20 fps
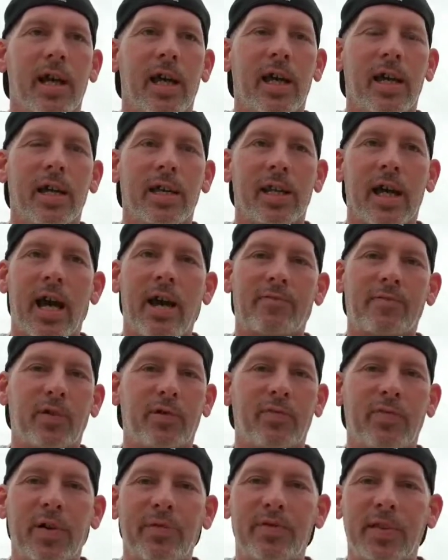And
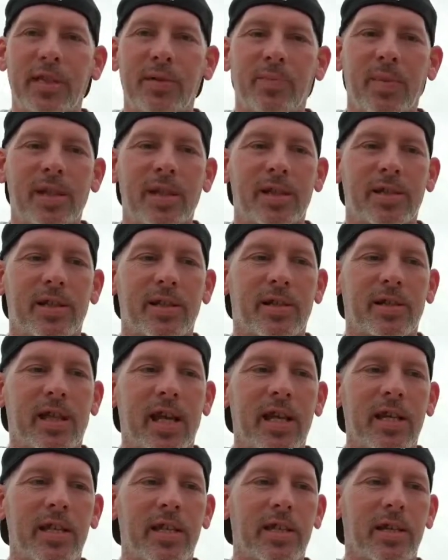after 15 minutes of
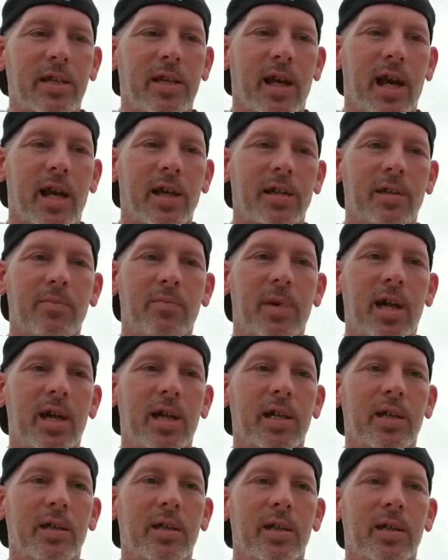skating, I can
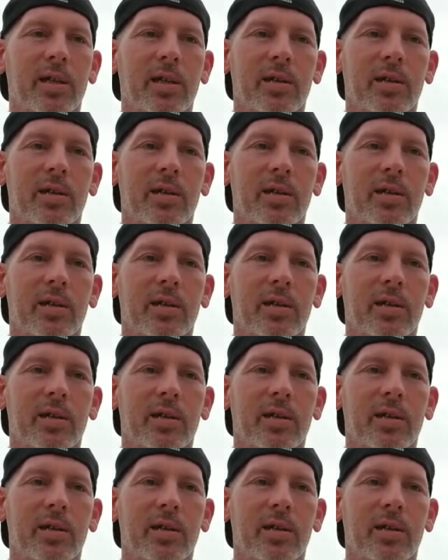make